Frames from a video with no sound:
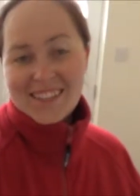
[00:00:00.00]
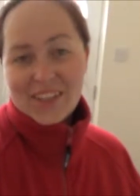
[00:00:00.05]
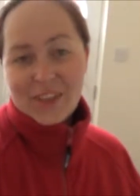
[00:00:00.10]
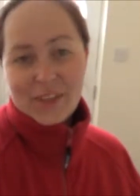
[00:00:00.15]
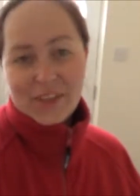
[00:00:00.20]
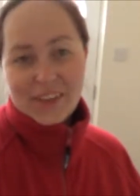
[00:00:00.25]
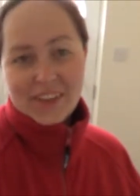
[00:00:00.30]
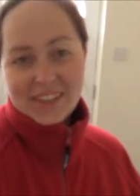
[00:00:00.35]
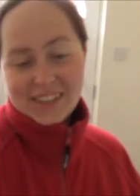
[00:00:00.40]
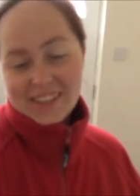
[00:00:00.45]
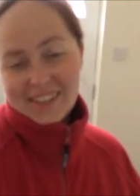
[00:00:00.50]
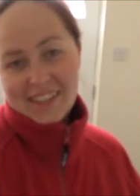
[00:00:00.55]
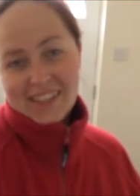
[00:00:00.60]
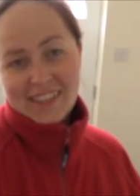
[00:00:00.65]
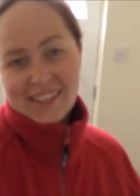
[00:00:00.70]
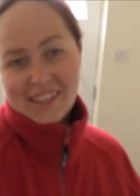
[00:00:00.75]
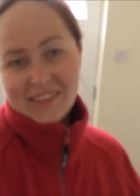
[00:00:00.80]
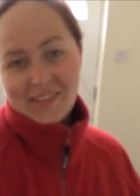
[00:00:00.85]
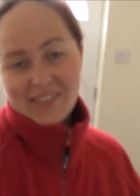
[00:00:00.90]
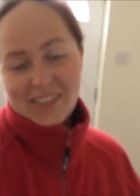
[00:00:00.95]
Thursday,
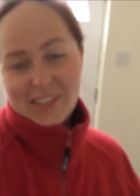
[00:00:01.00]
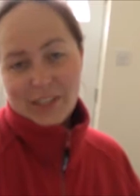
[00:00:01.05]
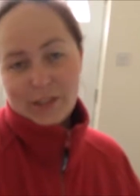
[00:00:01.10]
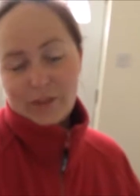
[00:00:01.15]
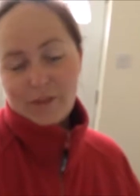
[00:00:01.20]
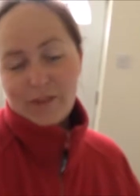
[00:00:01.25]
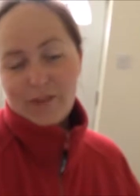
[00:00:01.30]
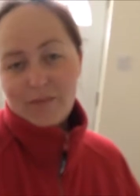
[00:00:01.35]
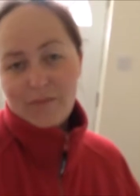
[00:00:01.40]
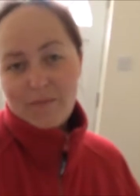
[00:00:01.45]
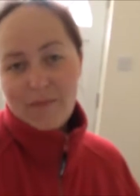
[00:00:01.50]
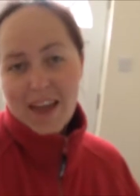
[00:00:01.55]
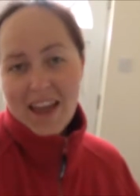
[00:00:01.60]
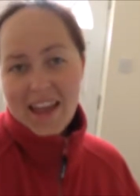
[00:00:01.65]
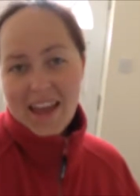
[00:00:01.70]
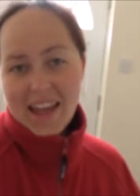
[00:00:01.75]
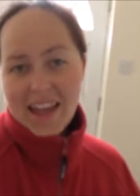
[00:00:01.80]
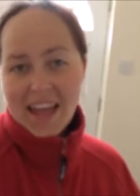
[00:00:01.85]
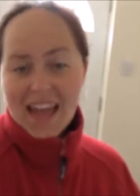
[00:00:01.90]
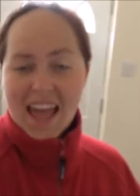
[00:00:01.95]
seventeenth of
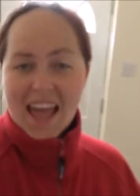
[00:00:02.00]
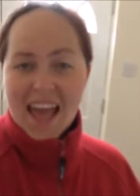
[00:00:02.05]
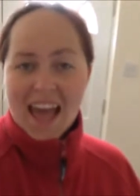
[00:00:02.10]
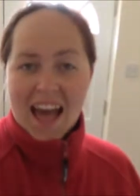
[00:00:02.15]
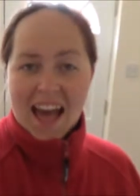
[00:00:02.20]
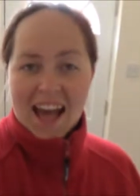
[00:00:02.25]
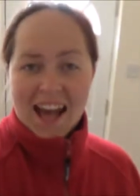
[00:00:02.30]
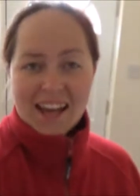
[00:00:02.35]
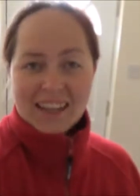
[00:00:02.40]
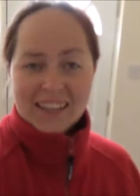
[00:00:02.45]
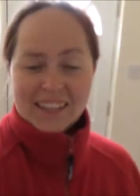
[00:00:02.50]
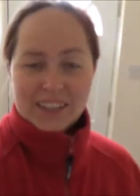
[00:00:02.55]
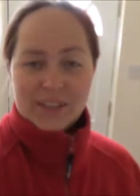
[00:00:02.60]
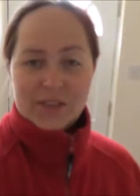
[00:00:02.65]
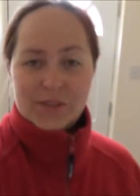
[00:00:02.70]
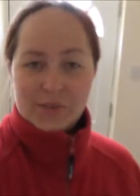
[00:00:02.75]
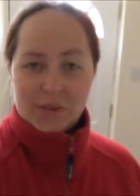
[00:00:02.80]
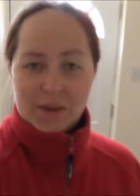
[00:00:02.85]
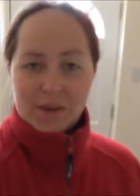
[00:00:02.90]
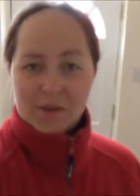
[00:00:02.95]
May, and in
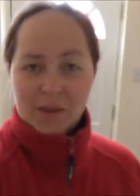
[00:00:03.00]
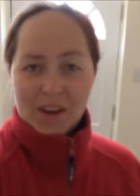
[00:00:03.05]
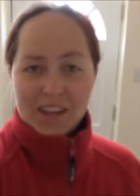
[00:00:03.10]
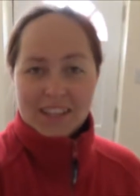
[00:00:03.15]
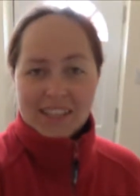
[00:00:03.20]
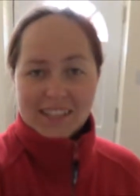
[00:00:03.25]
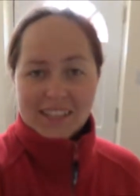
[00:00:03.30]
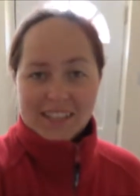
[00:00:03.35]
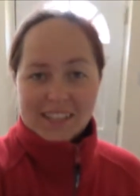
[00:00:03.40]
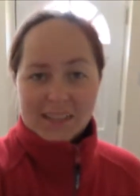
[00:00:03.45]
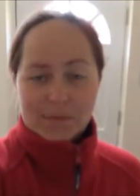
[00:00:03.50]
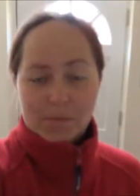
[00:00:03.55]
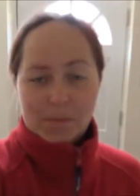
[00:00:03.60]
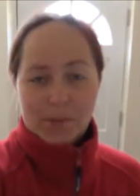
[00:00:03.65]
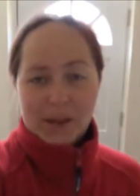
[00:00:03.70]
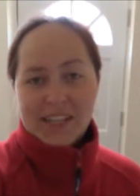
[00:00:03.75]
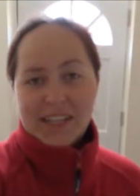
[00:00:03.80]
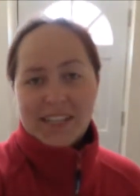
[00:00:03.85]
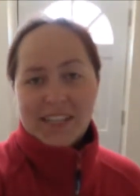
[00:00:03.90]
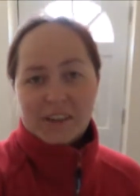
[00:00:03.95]
Norway this is a
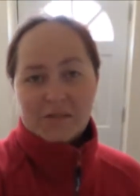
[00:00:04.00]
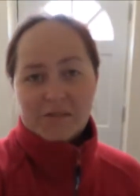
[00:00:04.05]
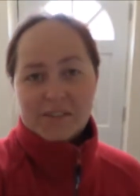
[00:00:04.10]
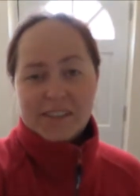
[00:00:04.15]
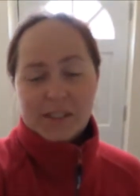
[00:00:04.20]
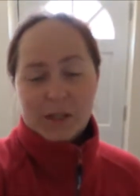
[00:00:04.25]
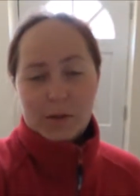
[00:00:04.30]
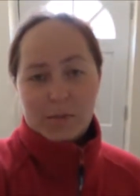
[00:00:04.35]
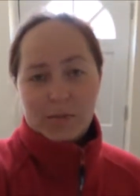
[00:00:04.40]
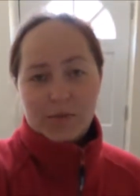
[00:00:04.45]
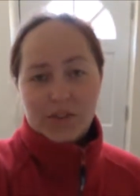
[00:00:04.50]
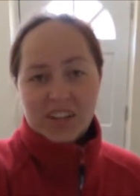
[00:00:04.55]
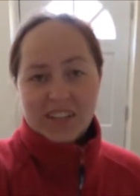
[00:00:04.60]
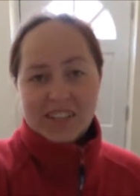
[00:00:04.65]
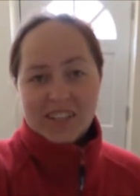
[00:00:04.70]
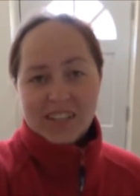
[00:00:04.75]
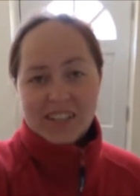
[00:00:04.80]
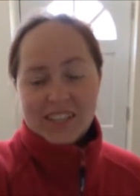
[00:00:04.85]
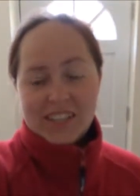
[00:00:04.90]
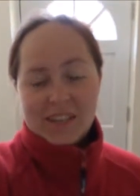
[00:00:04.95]
big day of
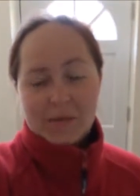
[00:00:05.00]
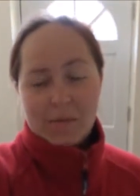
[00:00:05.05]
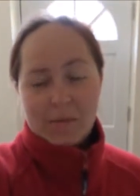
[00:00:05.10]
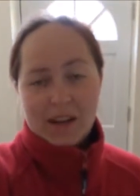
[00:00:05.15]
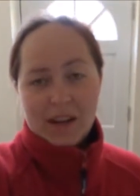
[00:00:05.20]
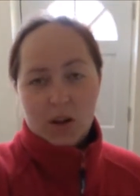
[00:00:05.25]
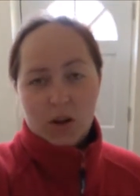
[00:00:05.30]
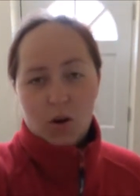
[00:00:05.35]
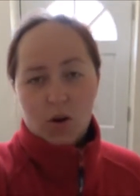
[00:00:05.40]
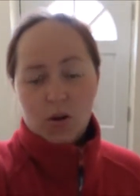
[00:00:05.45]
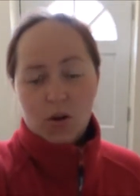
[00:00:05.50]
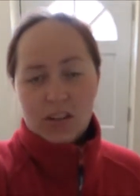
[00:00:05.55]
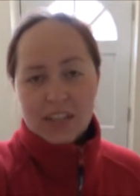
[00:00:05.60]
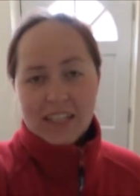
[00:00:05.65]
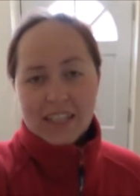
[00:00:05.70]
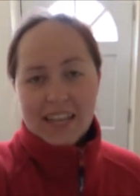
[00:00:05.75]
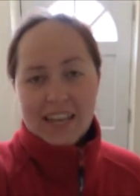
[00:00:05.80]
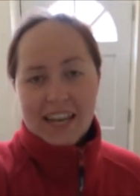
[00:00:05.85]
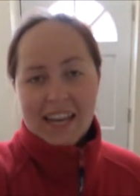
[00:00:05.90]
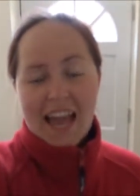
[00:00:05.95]
celebration. It's a bank
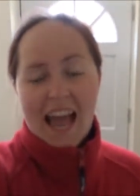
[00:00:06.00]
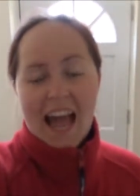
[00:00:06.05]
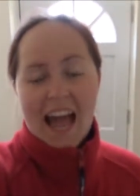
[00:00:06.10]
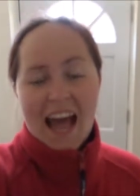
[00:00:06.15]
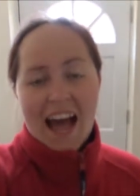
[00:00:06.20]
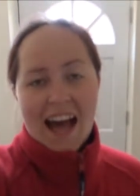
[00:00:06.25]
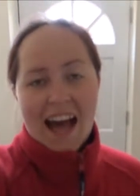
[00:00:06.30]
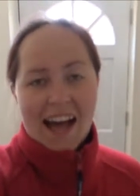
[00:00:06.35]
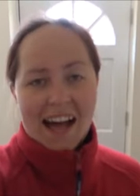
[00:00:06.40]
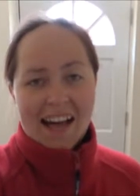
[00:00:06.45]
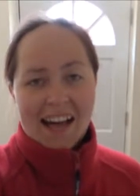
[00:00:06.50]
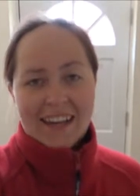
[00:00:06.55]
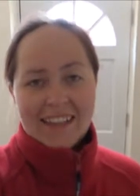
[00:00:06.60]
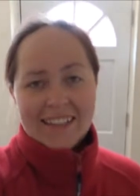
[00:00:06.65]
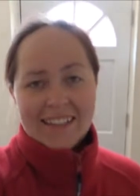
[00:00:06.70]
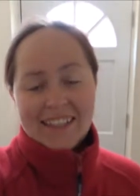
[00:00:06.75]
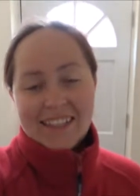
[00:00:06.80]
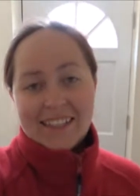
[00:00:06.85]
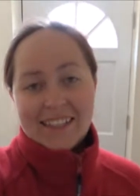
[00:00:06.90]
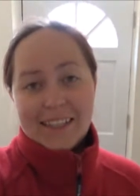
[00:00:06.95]
holiday
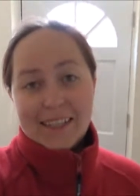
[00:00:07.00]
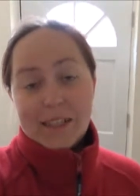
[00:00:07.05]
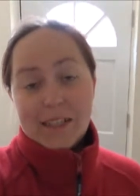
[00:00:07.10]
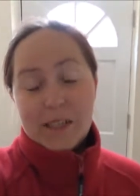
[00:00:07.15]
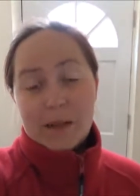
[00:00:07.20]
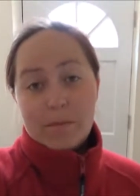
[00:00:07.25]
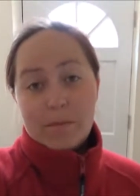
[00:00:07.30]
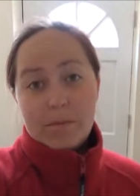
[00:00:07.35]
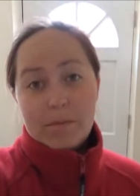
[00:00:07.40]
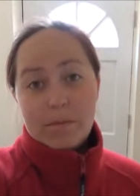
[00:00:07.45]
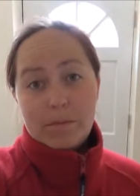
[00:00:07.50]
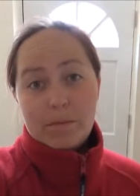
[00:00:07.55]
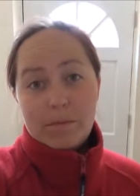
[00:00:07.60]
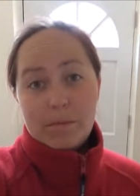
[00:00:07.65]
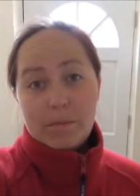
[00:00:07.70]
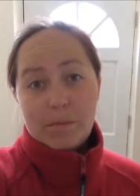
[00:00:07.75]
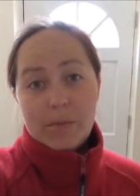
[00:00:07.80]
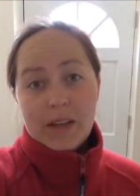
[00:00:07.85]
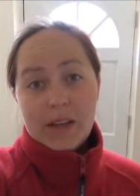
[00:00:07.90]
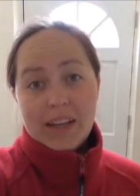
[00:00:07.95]
and it is
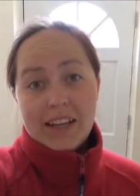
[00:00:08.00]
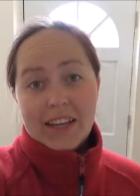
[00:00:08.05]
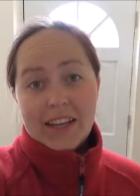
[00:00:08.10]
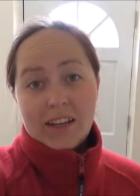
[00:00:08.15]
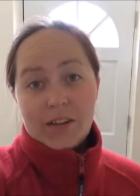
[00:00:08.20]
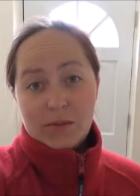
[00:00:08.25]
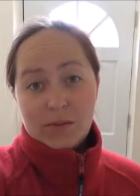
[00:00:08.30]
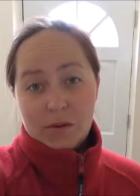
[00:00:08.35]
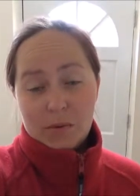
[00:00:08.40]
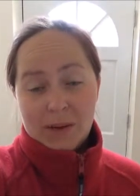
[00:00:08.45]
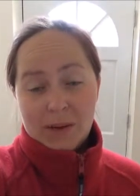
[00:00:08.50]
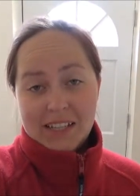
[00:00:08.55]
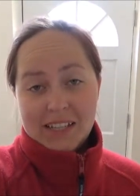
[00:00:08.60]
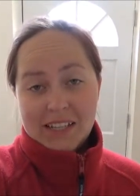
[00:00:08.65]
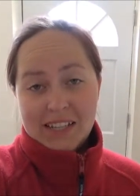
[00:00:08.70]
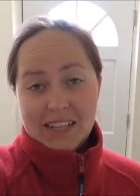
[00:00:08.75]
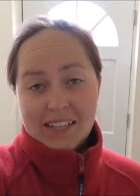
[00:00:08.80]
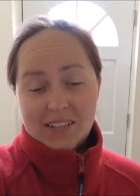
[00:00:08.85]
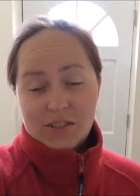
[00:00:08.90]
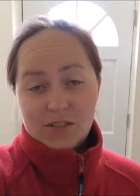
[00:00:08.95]
uh, Norway's
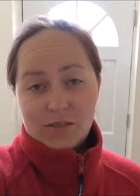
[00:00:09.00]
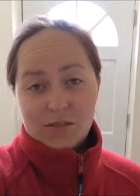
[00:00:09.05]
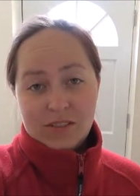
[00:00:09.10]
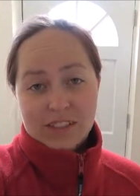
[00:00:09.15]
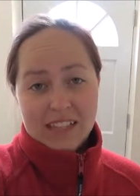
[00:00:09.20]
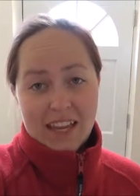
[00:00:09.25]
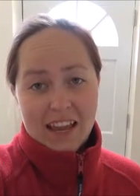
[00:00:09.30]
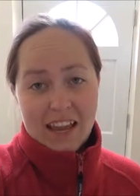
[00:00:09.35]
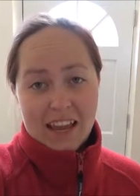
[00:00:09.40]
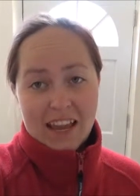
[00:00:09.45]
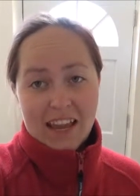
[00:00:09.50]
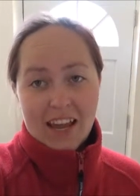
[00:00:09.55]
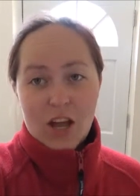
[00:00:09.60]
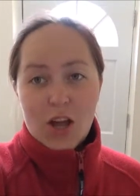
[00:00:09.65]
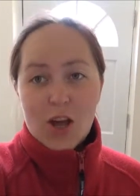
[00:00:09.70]
national day.